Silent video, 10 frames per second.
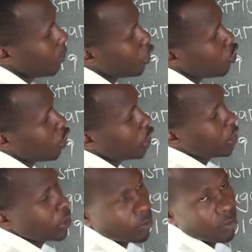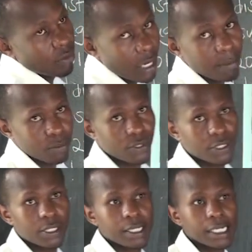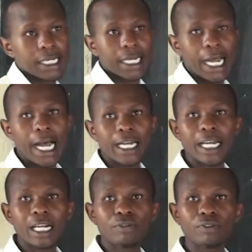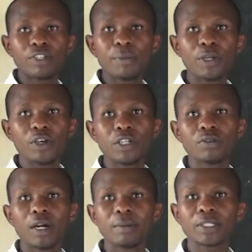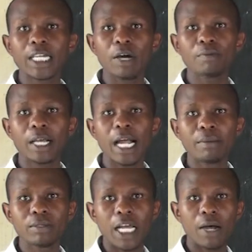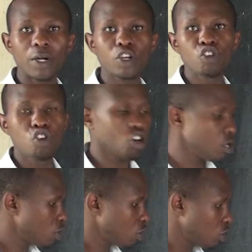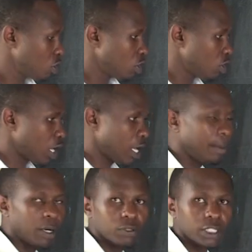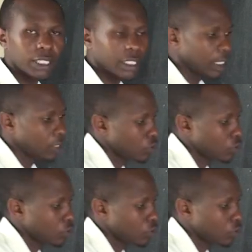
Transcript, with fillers: million grams. And that 50 million grams now becomes our new amount.